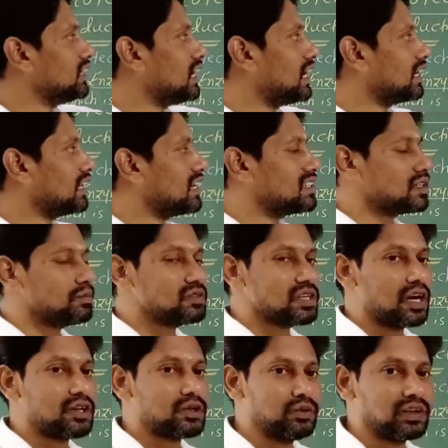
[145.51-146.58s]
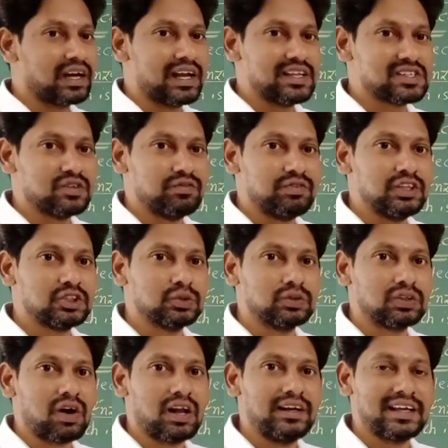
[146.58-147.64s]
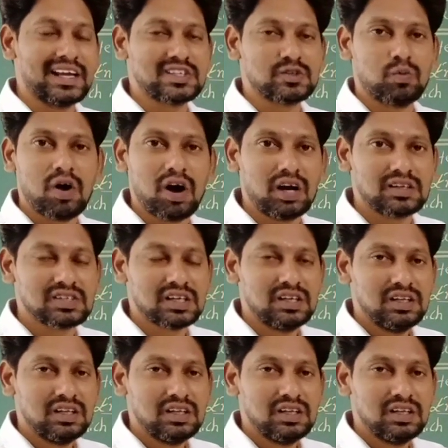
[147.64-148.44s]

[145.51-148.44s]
organisms are utilized, we should call it as what?